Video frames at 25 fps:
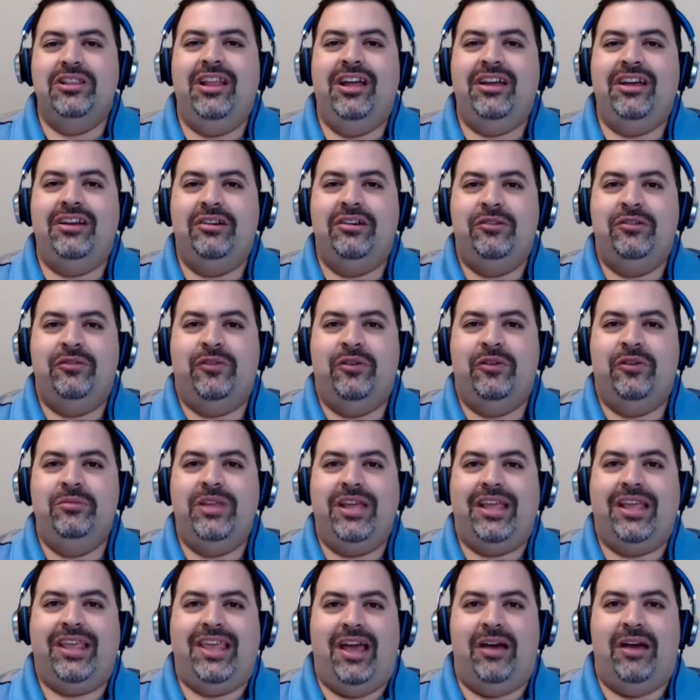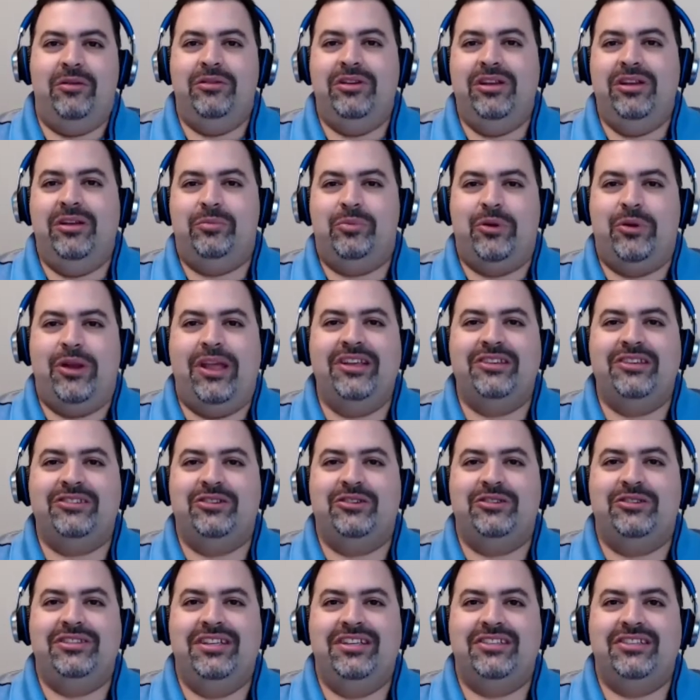letter from the county
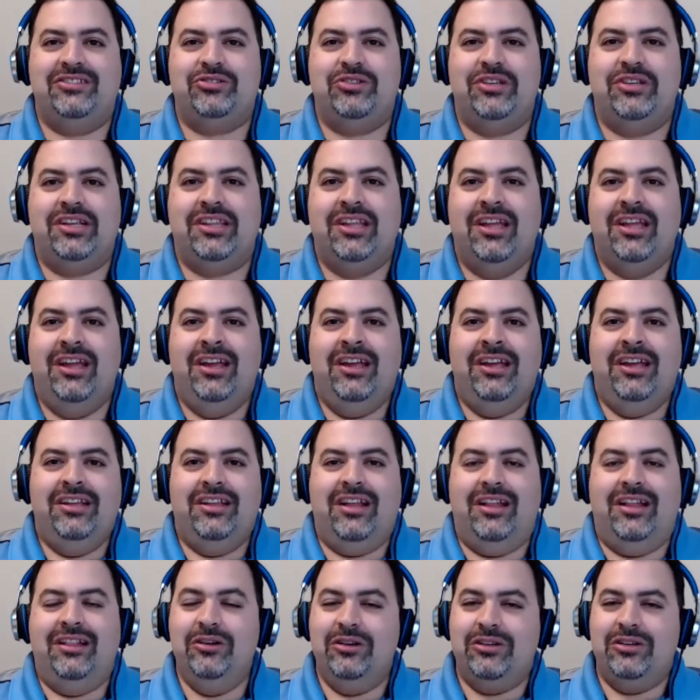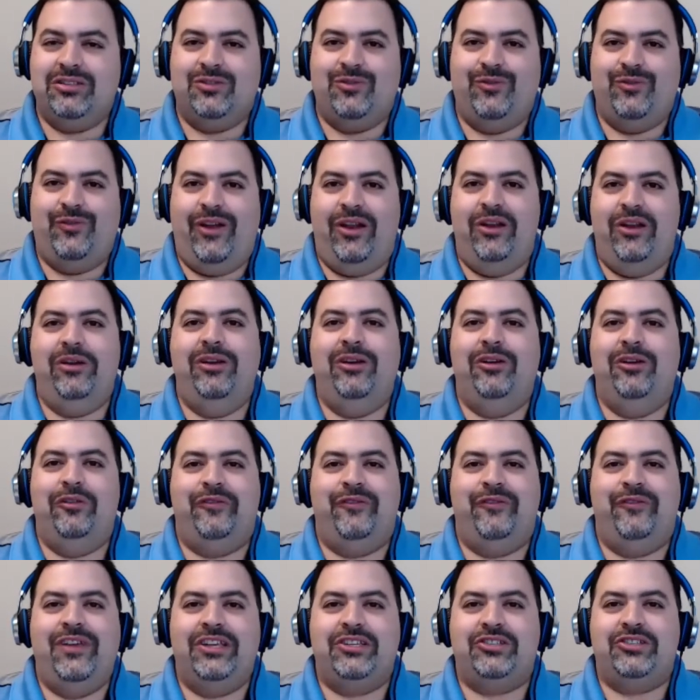appraisal district that looks very
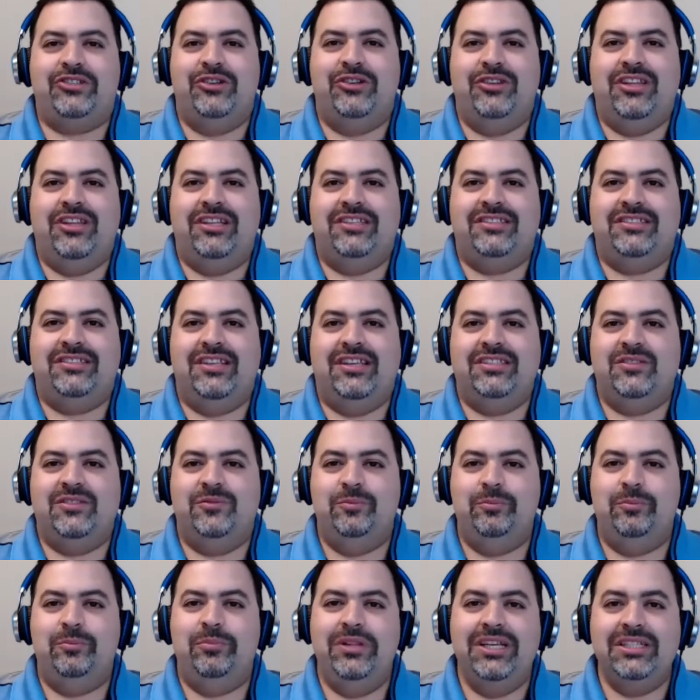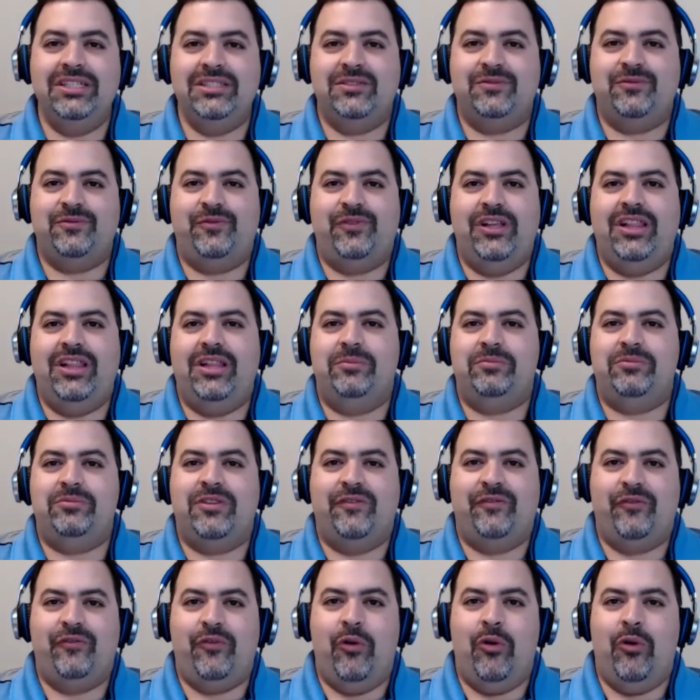official that says, please fill up the
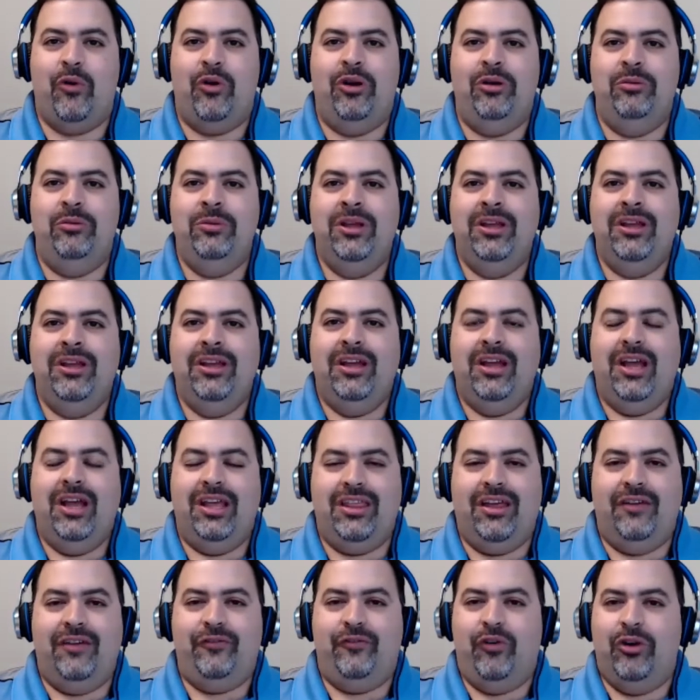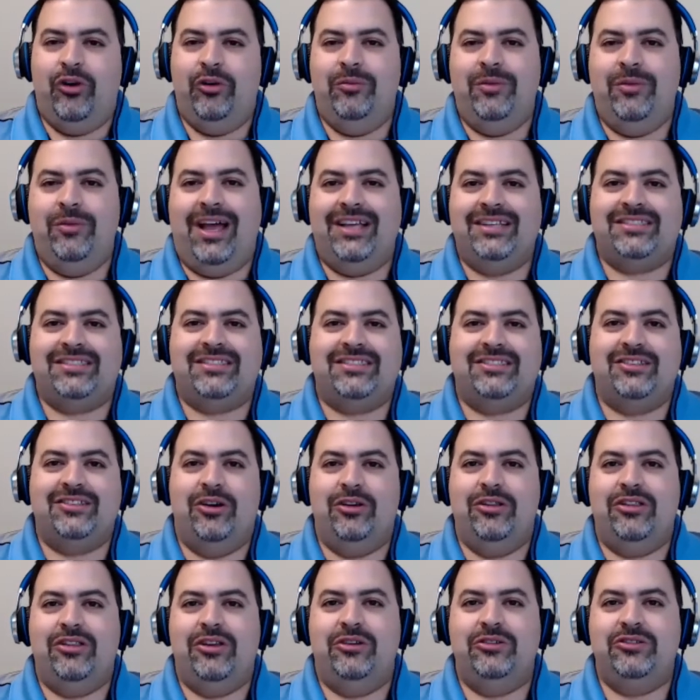form. And that form asks
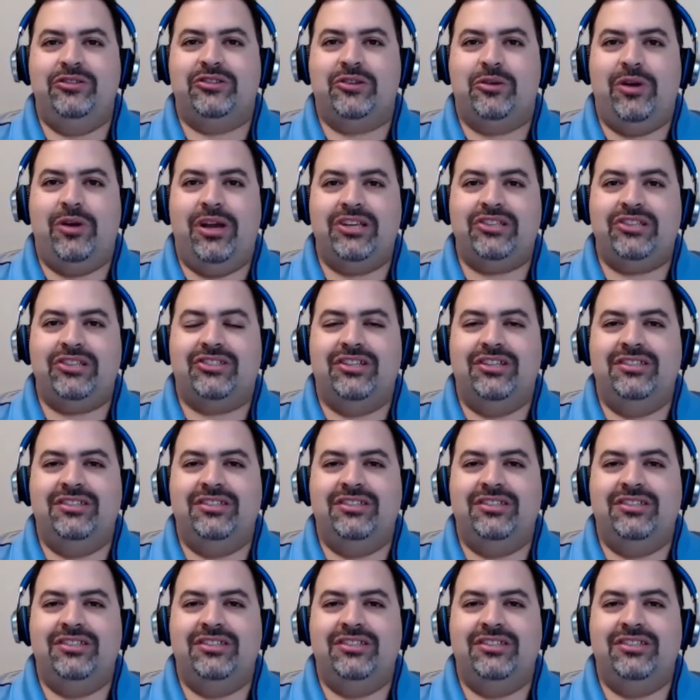all those questions.